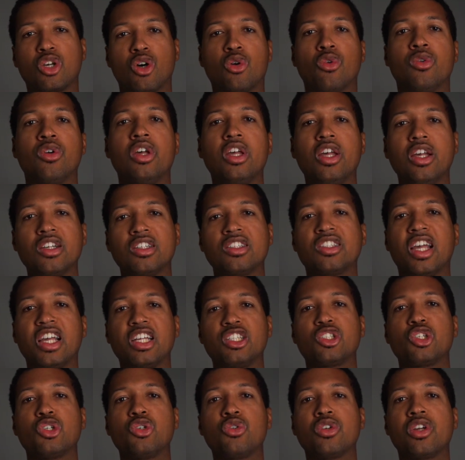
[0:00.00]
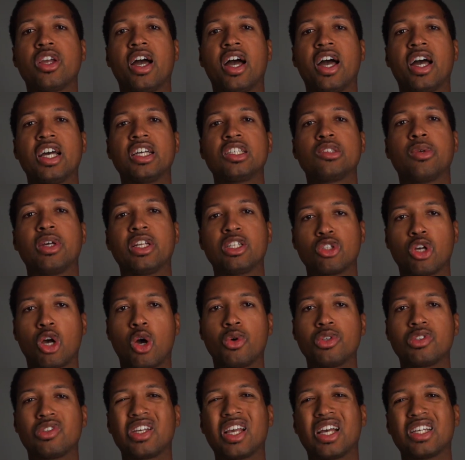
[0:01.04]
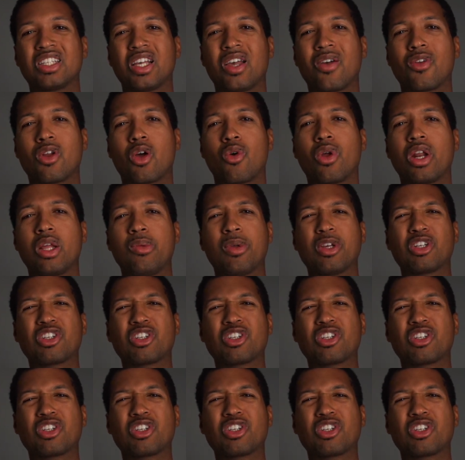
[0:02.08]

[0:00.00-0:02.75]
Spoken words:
So stay tuned, guys. But as always, you guys haven't already,